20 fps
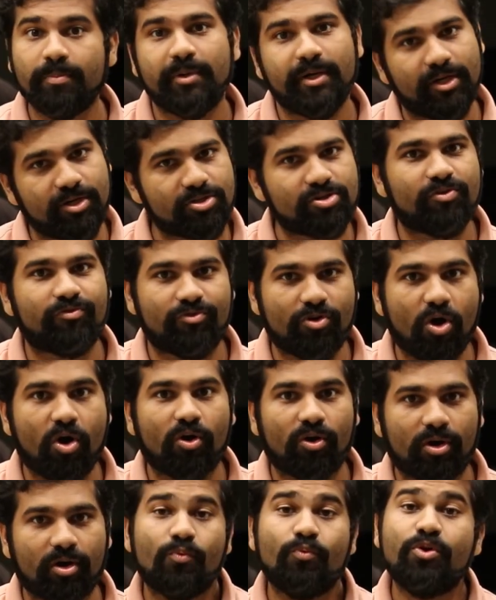meters of
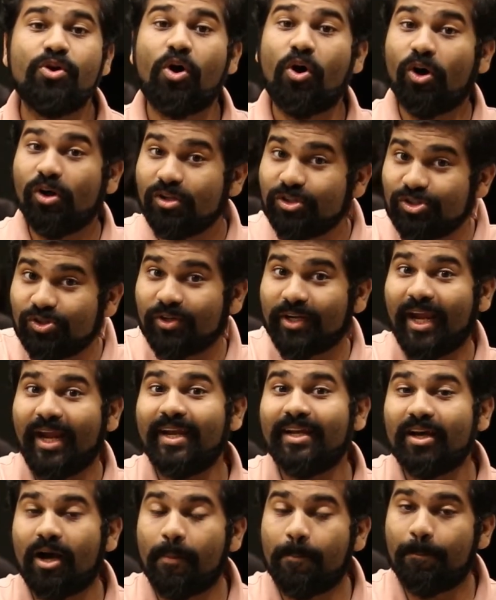torque. We also
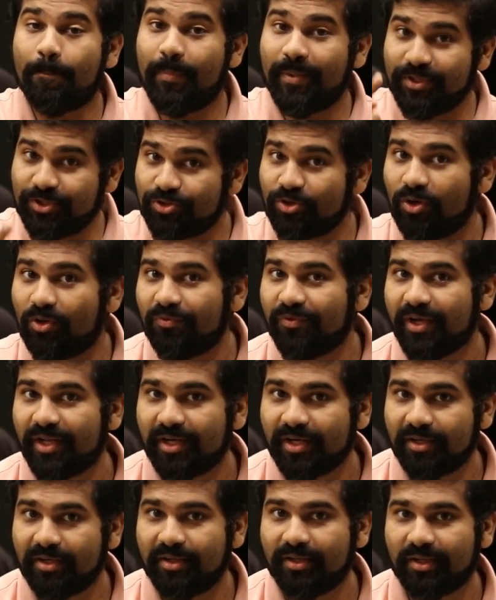get a petrol
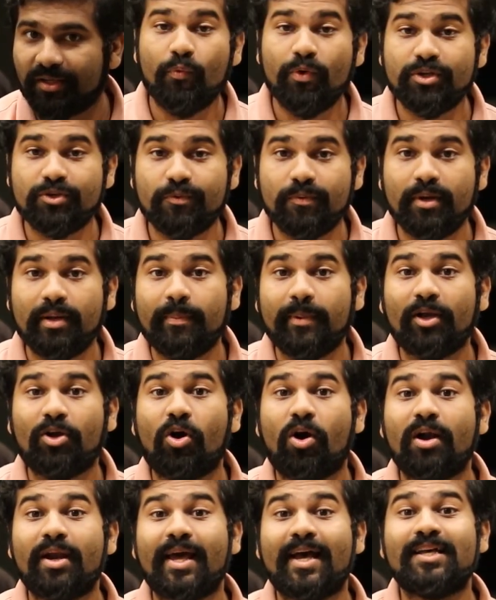variant which will be
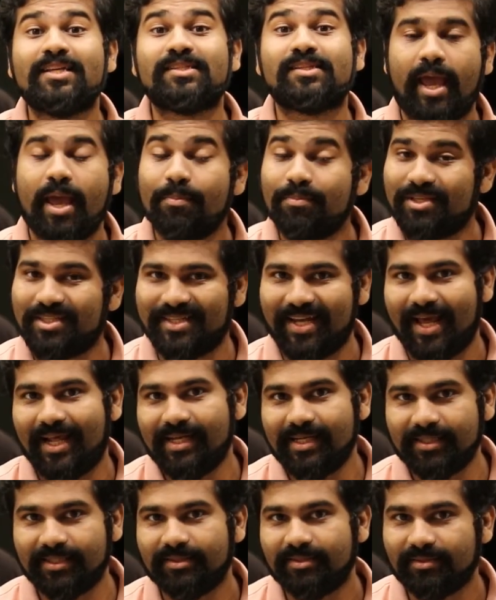called as M
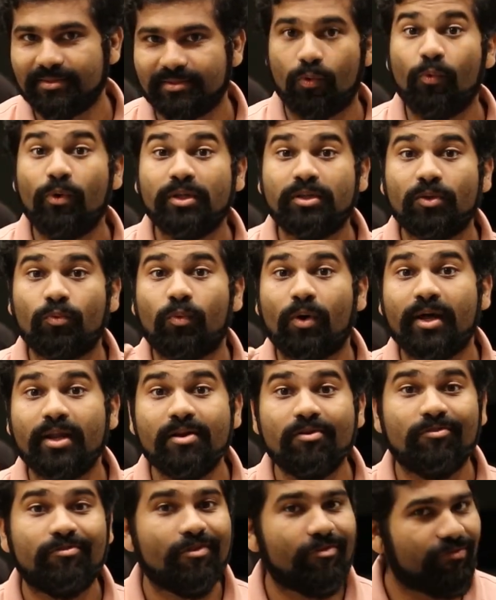Stallion with
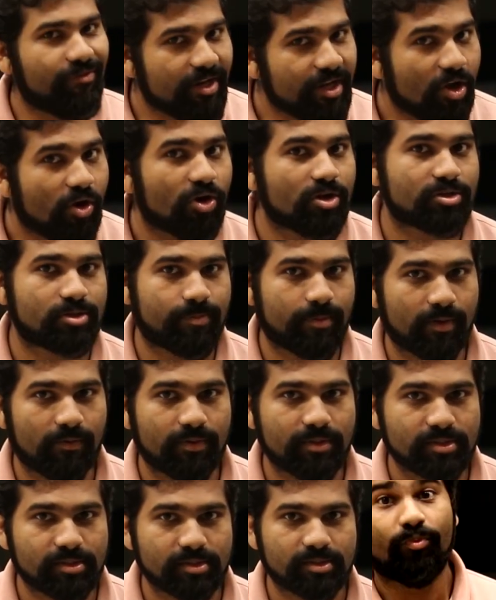150
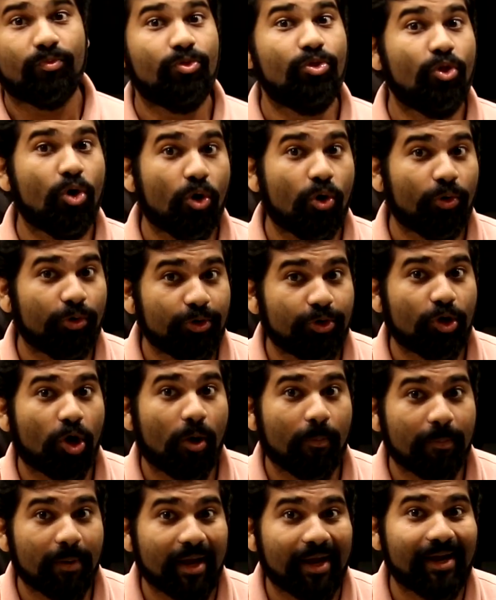horsepower. No
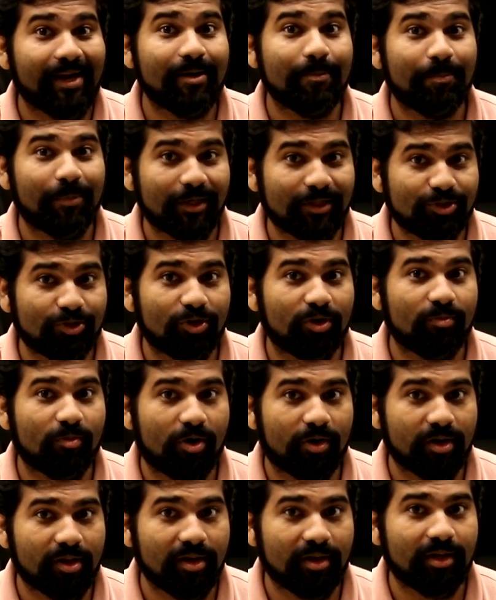top end petrol
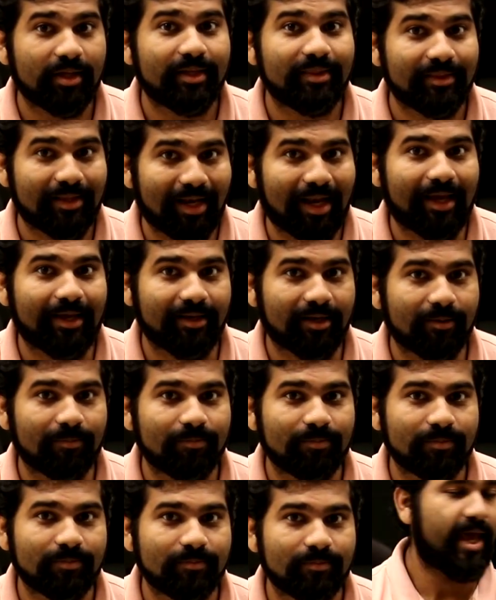model in the lineup.
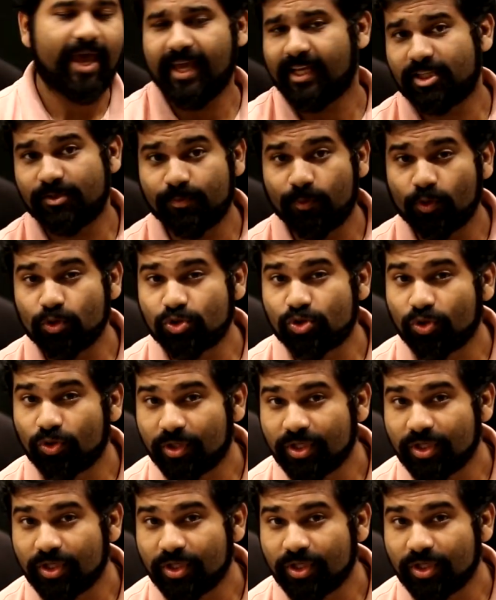Exposed door